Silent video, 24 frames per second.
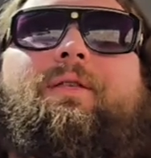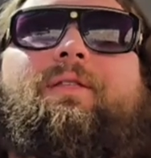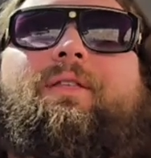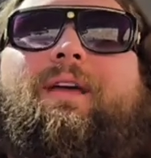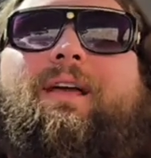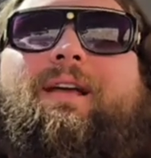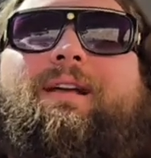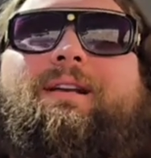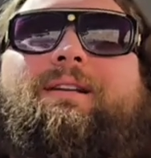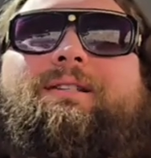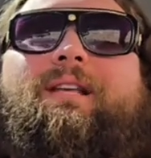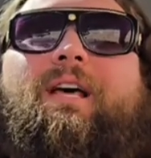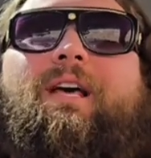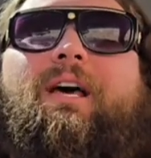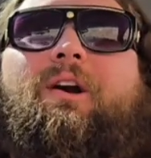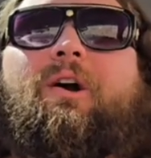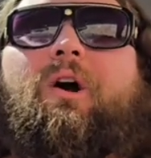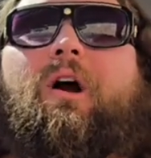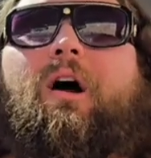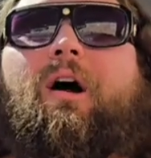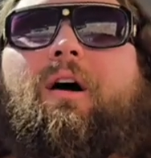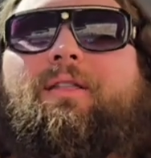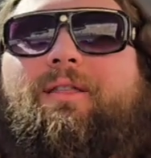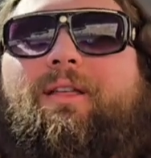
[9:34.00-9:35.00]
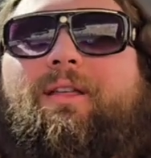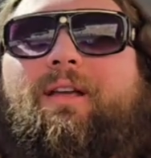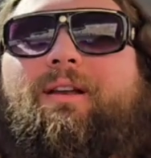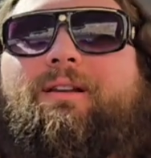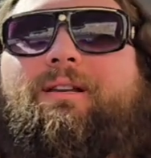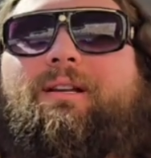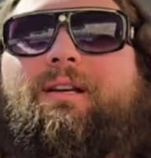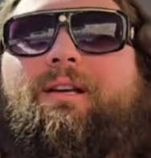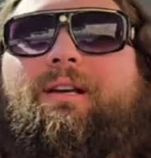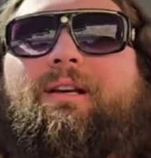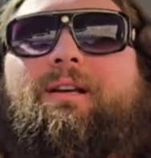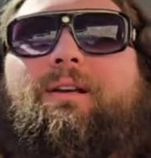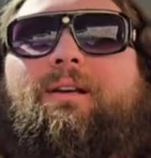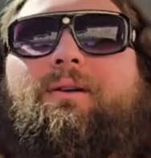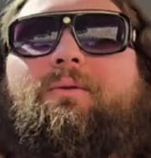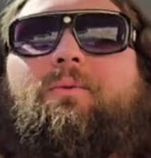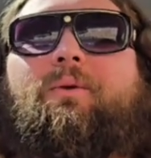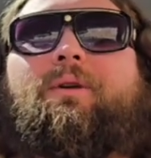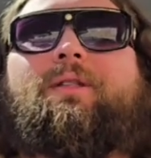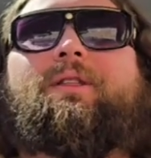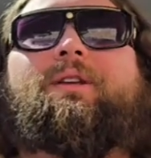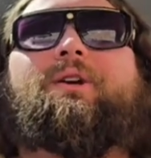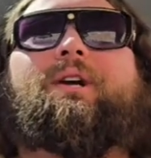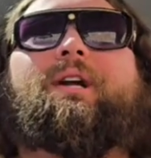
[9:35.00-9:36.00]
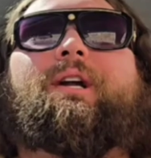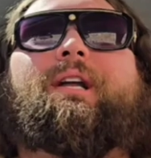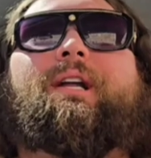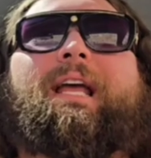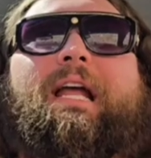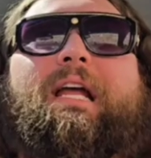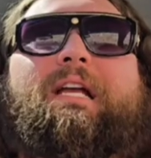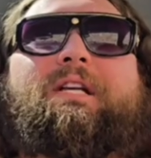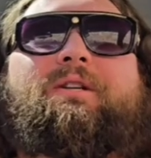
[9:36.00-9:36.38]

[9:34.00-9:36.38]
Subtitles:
with things that are authentic with your